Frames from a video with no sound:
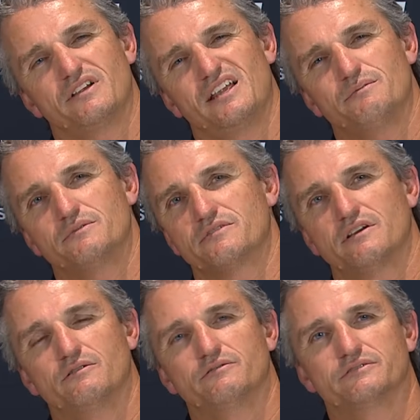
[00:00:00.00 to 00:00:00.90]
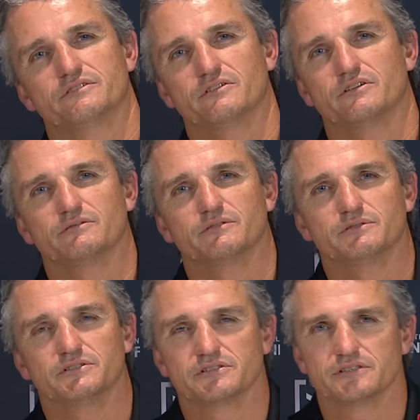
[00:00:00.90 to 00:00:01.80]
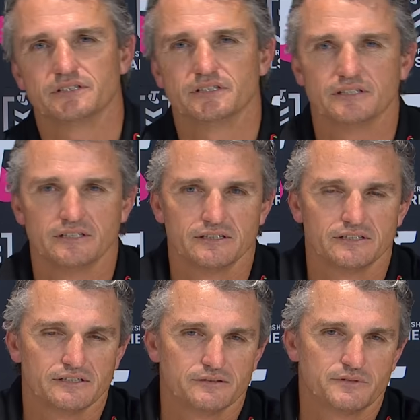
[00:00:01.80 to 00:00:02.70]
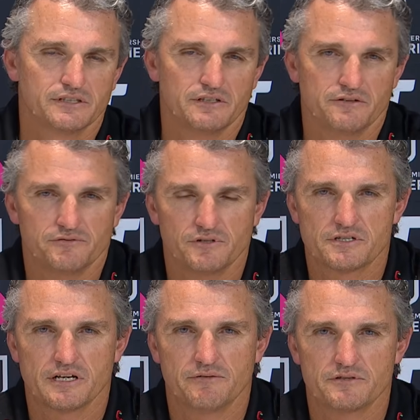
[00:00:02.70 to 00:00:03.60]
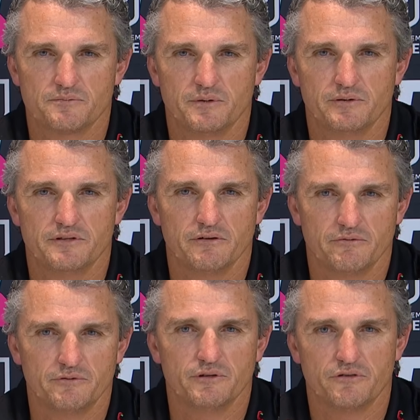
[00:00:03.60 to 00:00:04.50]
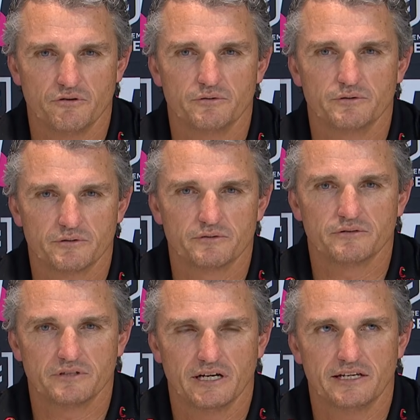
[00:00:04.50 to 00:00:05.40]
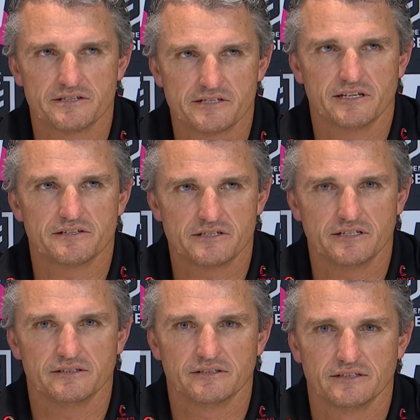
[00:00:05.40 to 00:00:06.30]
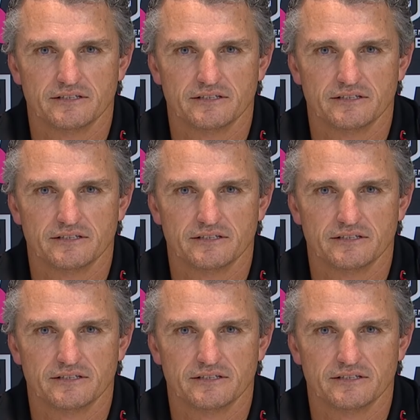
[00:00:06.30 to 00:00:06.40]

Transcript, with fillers: That happens so often tonight where we just, particularly in the first half as a period there, I really thought we were gaining ascendancy and